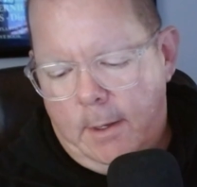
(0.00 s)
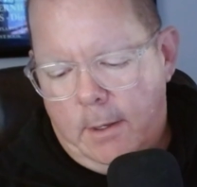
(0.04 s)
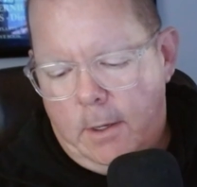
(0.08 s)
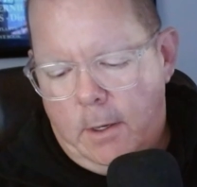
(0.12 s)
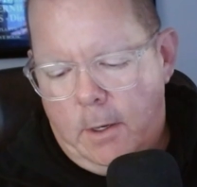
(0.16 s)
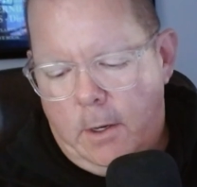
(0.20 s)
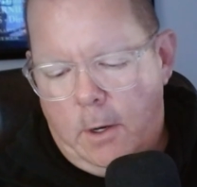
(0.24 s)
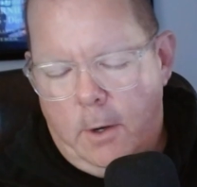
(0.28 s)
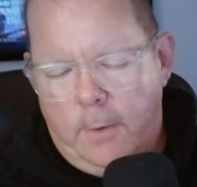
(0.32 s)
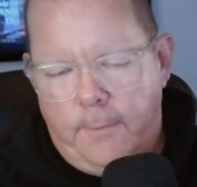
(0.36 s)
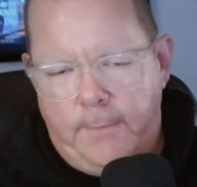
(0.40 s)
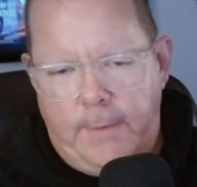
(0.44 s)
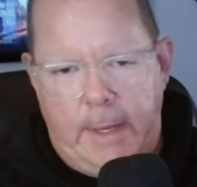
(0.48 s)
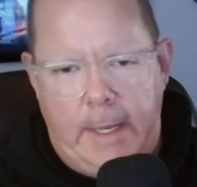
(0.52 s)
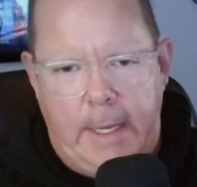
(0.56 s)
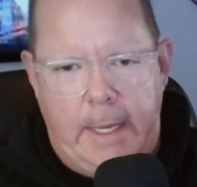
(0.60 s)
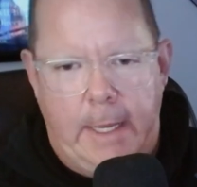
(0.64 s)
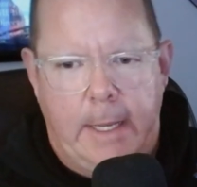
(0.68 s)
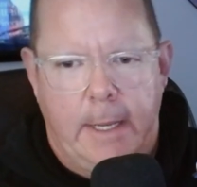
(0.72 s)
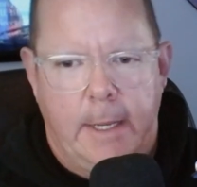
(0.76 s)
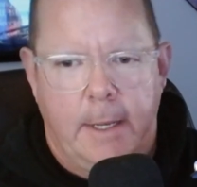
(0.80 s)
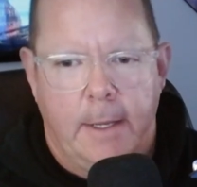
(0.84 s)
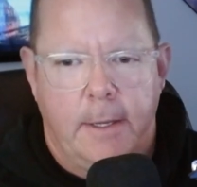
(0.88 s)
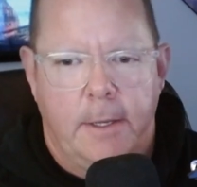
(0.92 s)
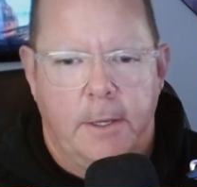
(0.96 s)

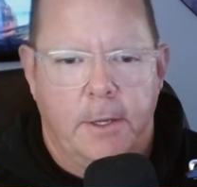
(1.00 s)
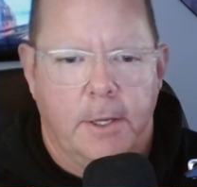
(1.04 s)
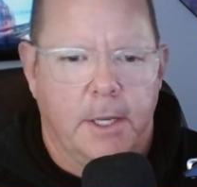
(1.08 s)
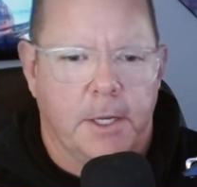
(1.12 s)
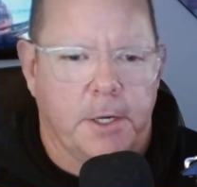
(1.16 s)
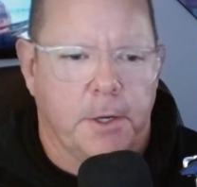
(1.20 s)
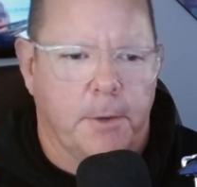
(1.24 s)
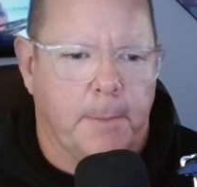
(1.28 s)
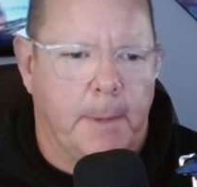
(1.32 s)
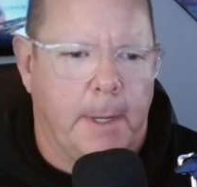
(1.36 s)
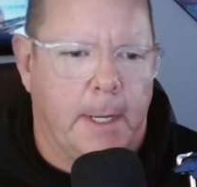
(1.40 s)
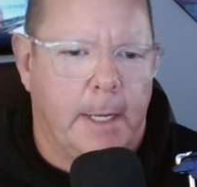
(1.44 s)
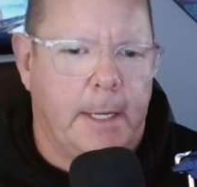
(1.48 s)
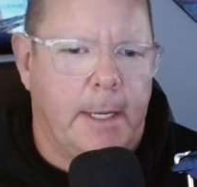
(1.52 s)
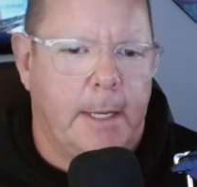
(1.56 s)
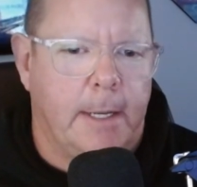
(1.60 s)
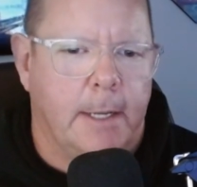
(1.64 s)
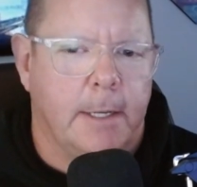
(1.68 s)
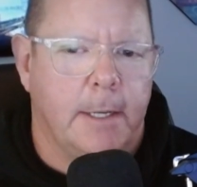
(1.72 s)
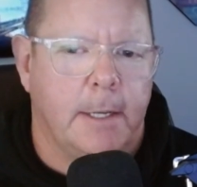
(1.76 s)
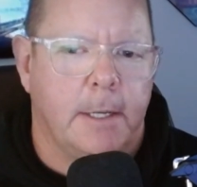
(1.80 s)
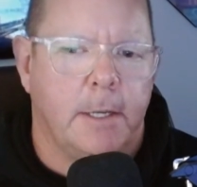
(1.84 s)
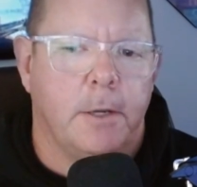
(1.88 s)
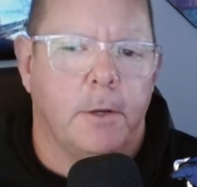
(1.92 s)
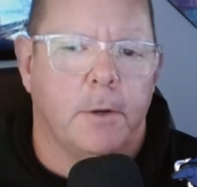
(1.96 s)
RV, you get your money
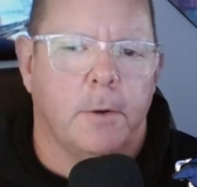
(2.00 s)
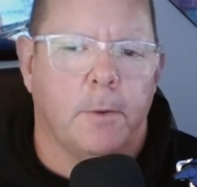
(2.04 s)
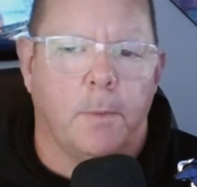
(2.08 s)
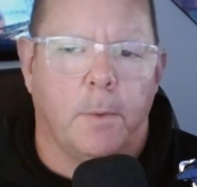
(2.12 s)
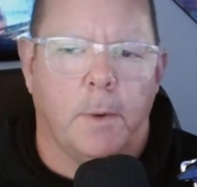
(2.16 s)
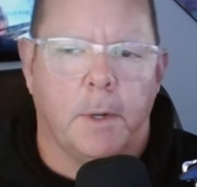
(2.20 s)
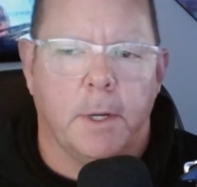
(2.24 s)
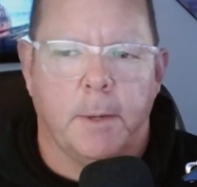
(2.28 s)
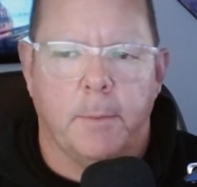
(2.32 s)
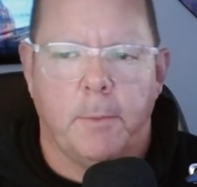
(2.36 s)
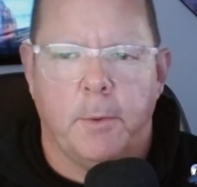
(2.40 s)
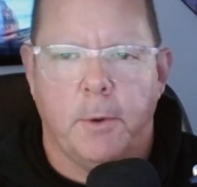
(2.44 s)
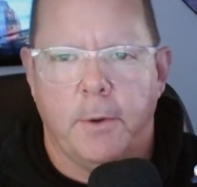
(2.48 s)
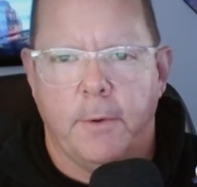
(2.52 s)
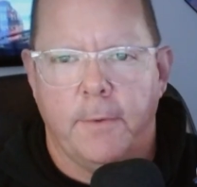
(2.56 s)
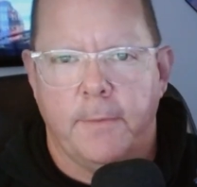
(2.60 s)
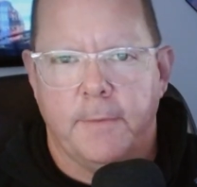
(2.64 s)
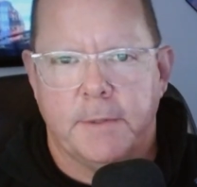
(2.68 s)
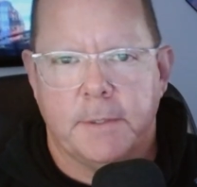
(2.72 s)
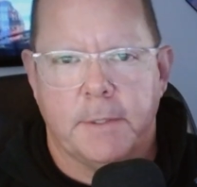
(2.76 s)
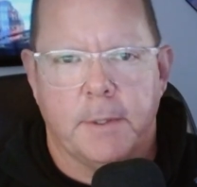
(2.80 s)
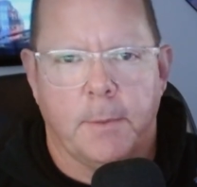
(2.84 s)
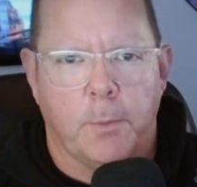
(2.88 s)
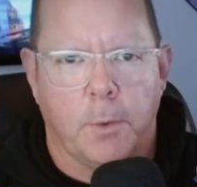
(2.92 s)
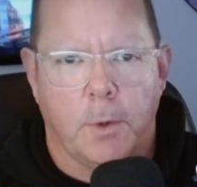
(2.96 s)
and then you want to move
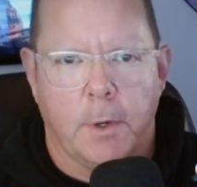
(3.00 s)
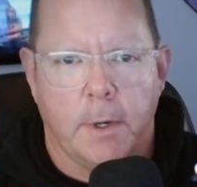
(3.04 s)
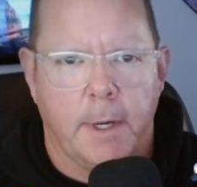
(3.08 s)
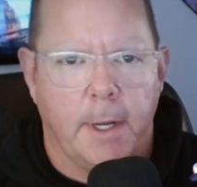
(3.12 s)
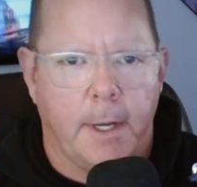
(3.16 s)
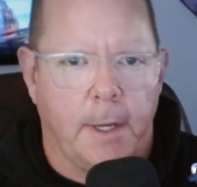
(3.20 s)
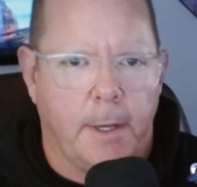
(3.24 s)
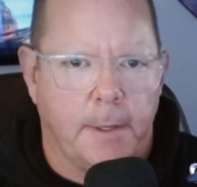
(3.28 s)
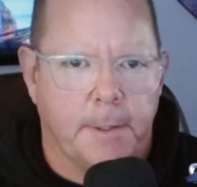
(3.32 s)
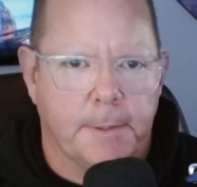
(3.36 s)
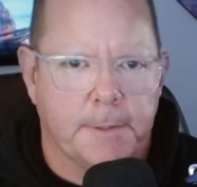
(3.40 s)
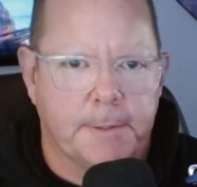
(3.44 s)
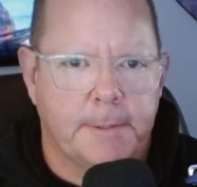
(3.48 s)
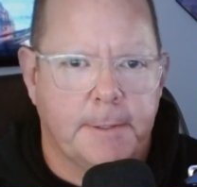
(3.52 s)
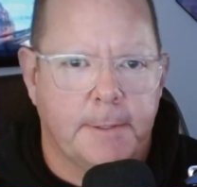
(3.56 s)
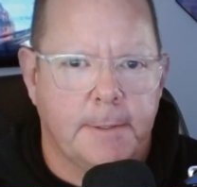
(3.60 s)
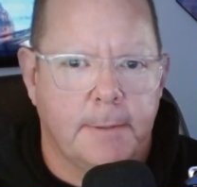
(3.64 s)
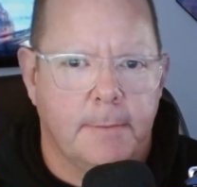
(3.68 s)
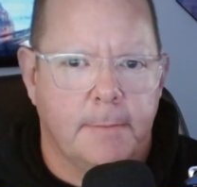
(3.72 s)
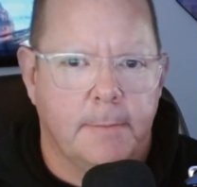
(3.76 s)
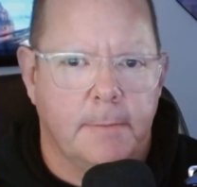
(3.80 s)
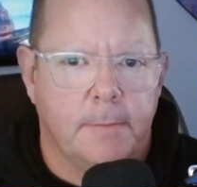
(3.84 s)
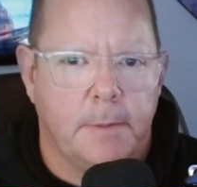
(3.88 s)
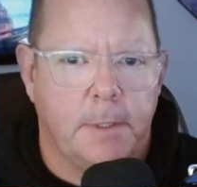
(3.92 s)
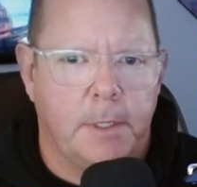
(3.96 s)
somewhere
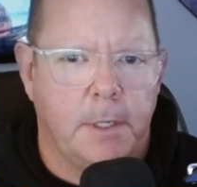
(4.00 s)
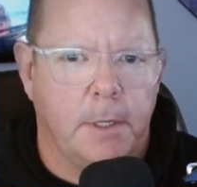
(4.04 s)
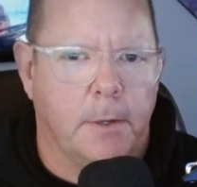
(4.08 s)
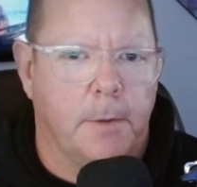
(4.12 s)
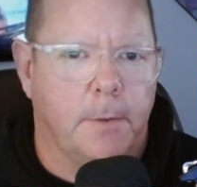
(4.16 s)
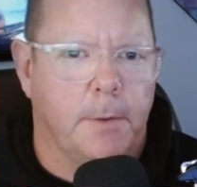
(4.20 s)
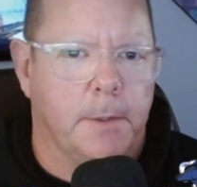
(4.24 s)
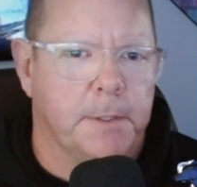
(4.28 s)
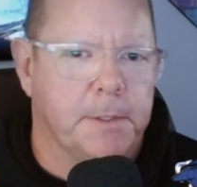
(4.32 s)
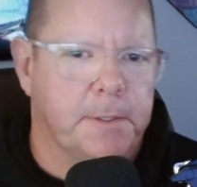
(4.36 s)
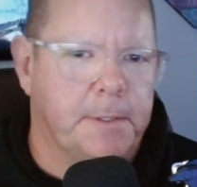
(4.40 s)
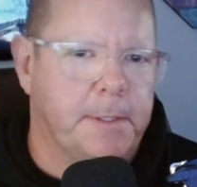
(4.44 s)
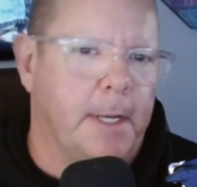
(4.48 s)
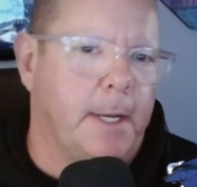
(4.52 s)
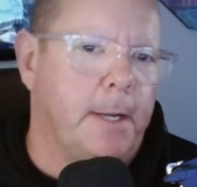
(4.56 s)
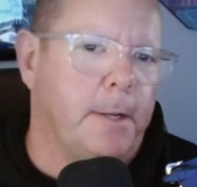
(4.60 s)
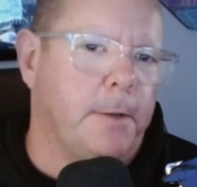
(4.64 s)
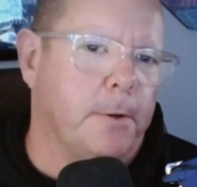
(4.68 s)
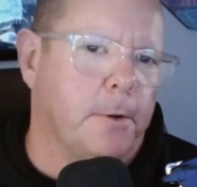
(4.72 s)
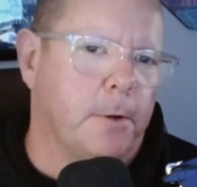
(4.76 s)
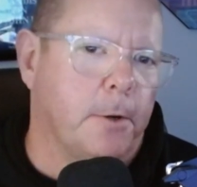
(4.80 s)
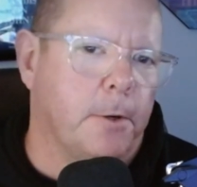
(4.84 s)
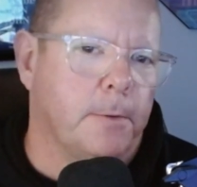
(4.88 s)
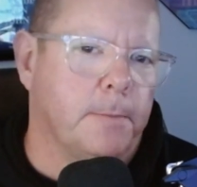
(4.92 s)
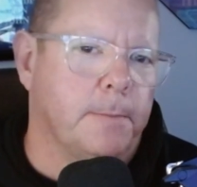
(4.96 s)
else, you don't want to stay in
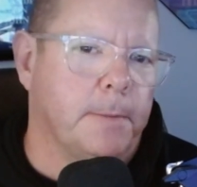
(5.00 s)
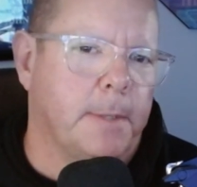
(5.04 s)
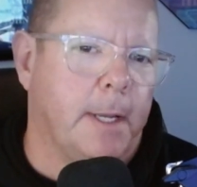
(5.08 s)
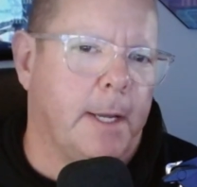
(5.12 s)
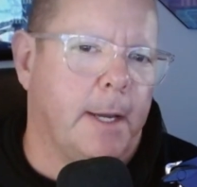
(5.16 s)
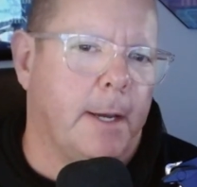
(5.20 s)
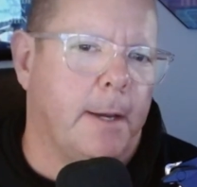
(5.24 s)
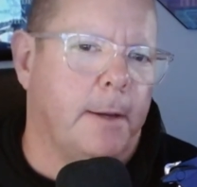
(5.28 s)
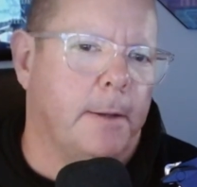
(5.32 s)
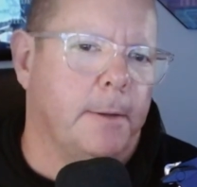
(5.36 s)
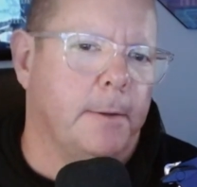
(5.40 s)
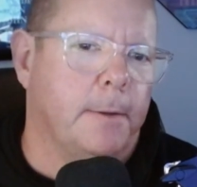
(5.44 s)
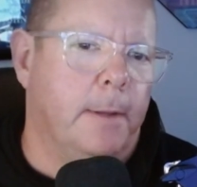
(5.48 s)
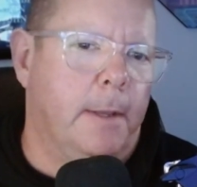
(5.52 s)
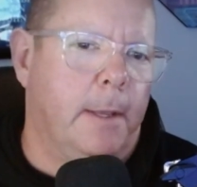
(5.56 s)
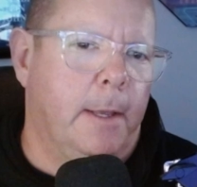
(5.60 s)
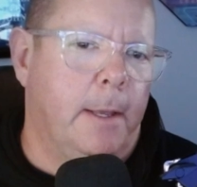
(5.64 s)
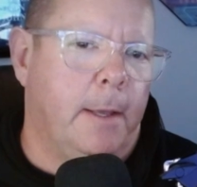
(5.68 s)
your hometown.